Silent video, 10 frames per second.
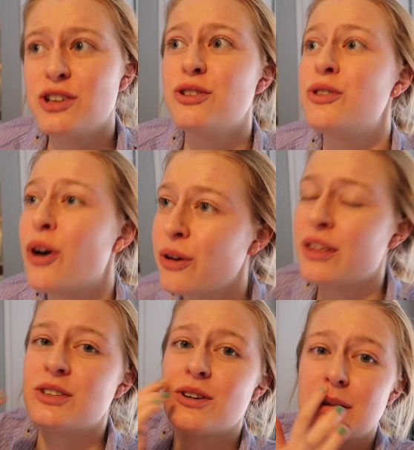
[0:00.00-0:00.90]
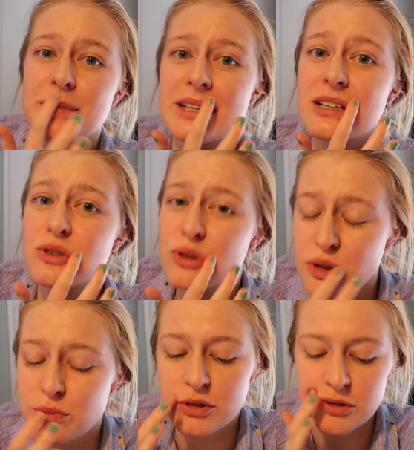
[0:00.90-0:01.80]
you know that your lips get
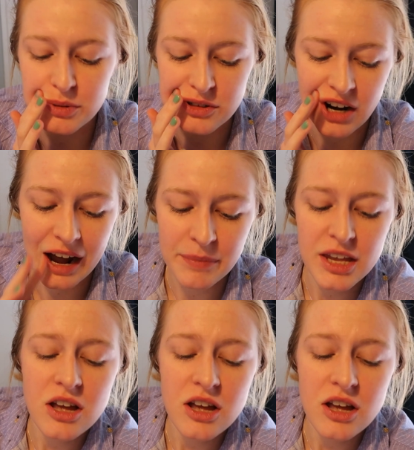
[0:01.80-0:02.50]
super dry.